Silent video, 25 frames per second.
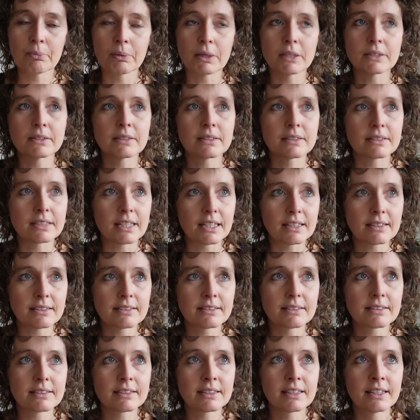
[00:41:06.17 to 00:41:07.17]
But
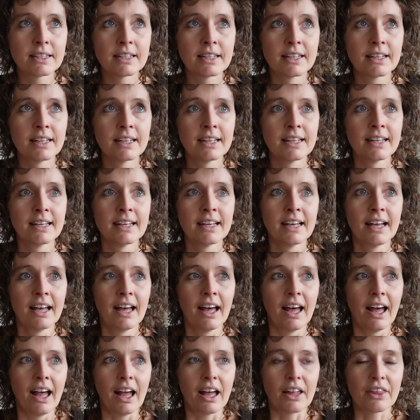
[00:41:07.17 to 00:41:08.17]
that's...
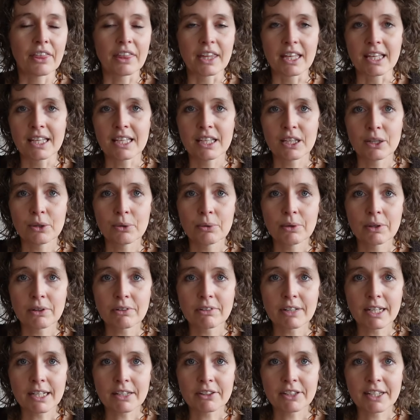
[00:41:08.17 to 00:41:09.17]
I think you will
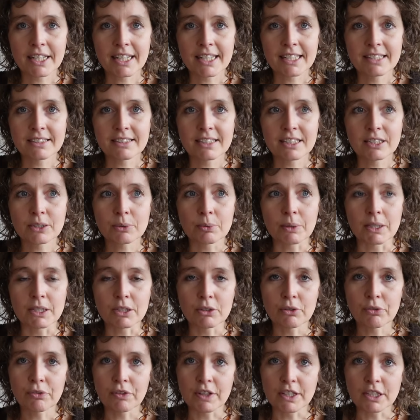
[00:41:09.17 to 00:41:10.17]
recognize it when
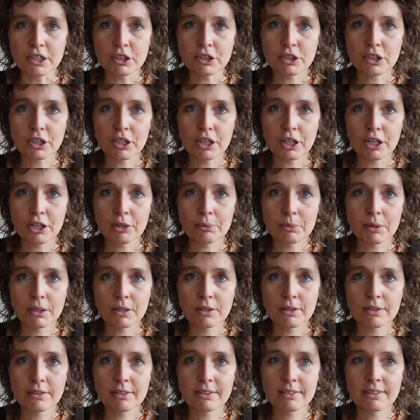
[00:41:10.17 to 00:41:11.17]
you finish the
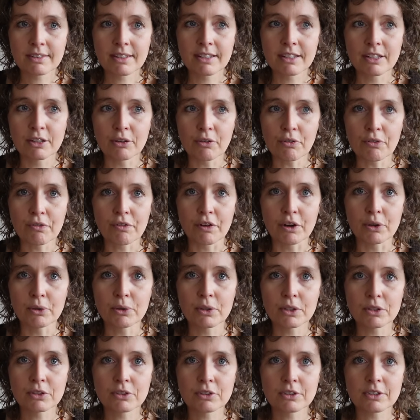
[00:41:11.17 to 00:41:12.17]
garment. Your
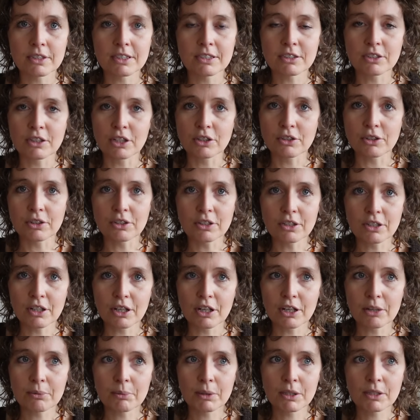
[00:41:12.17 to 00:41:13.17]
focus is not on the
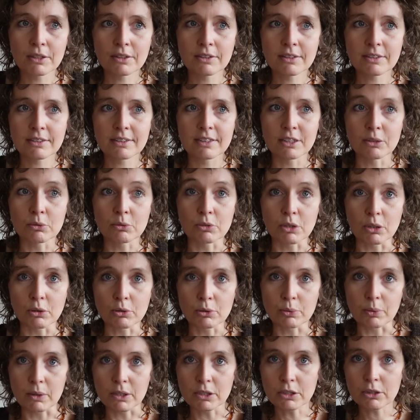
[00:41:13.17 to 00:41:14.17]
garment. You
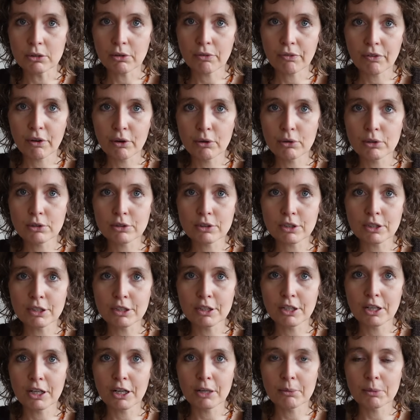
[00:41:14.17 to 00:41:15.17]
don't want your focus on
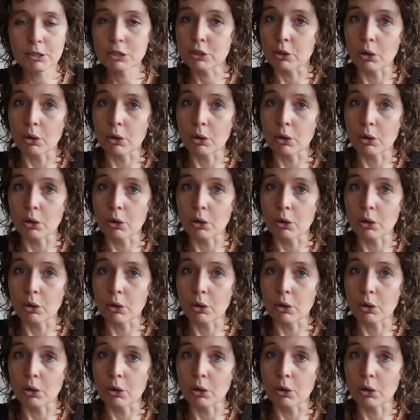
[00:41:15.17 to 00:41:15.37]
the garment.